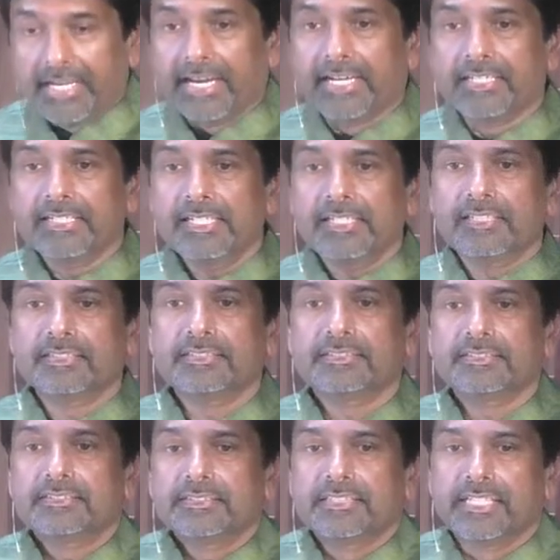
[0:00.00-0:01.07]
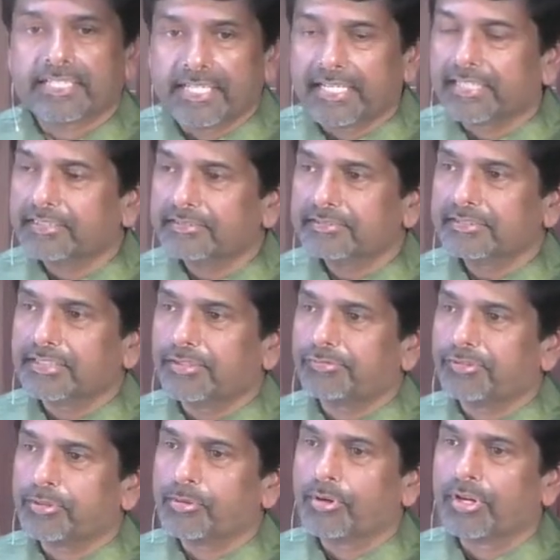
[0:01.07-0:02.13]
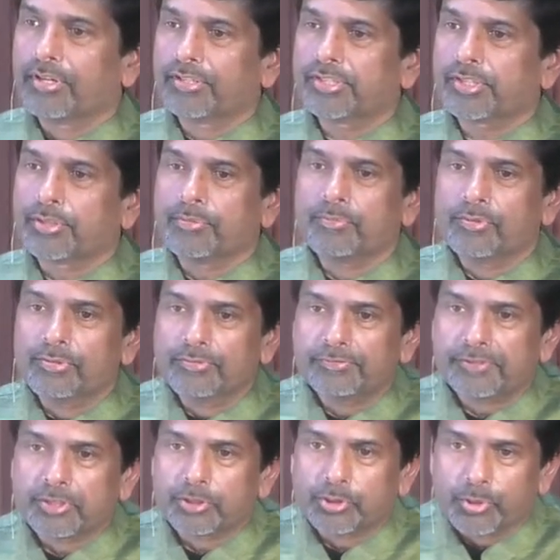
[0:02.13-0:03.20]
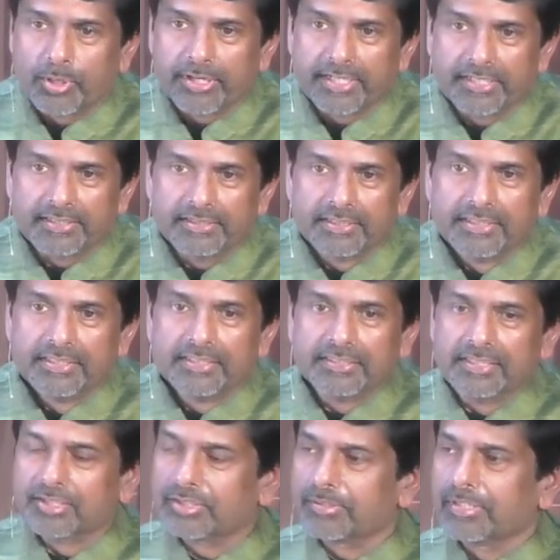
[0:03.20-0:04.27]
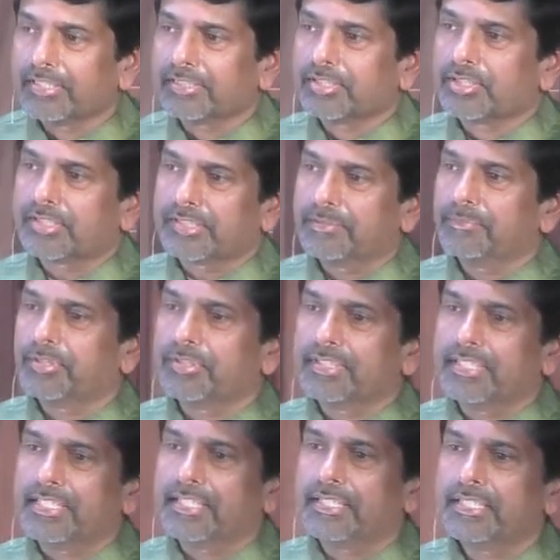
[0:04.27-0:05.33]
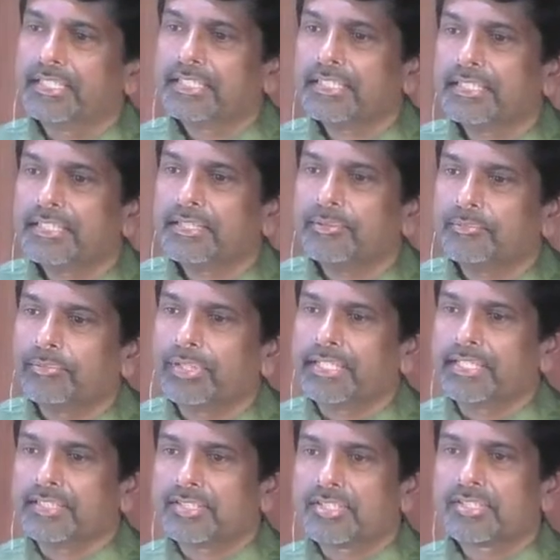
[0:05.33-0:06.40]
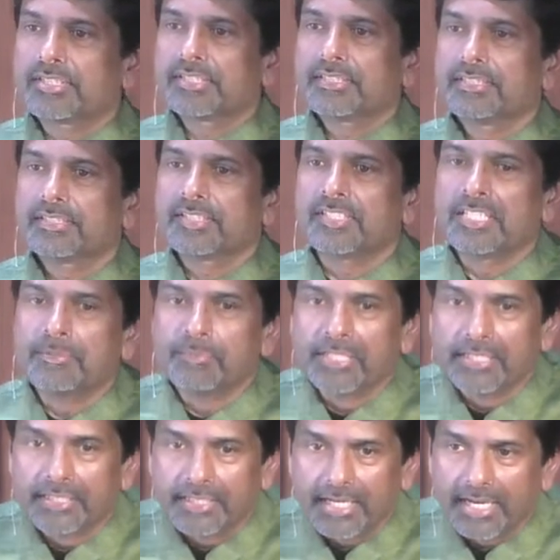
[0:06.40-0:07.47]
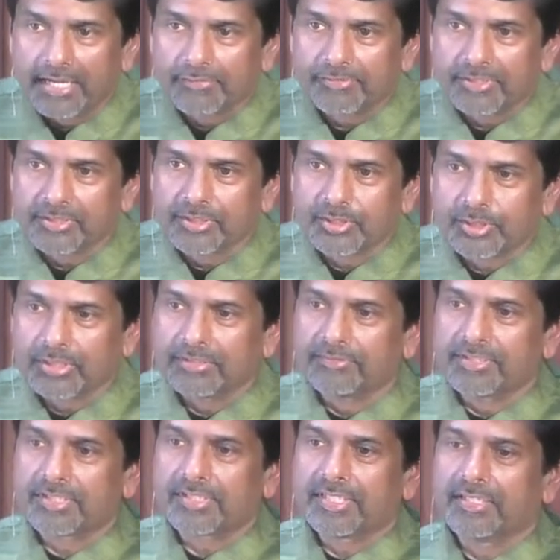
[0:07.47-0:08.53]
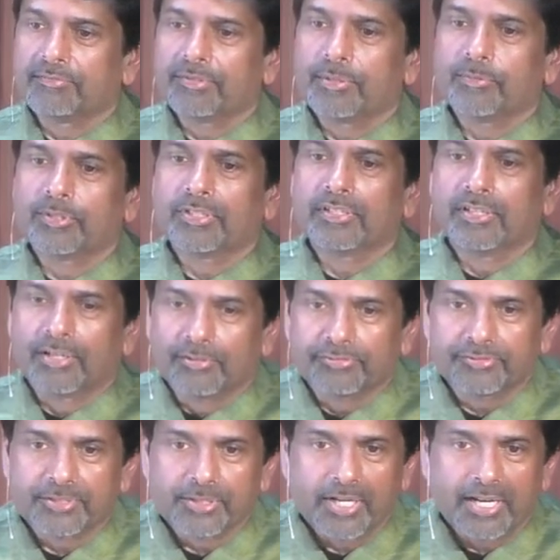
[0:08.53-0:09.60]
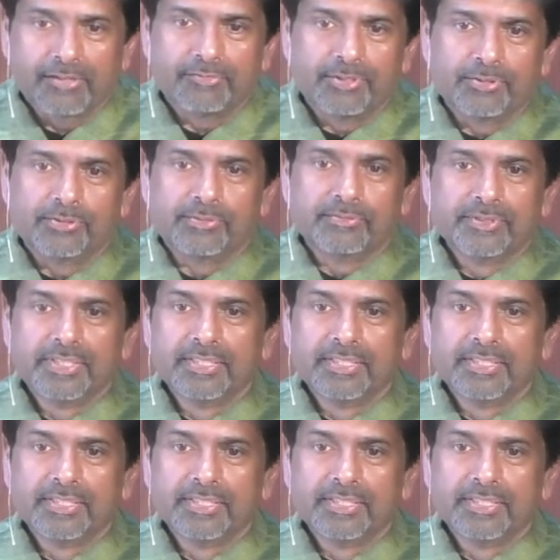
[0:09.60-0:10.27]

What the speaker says: And again, if you are so moved to join this religious community, please see me after the service, and we would love to have you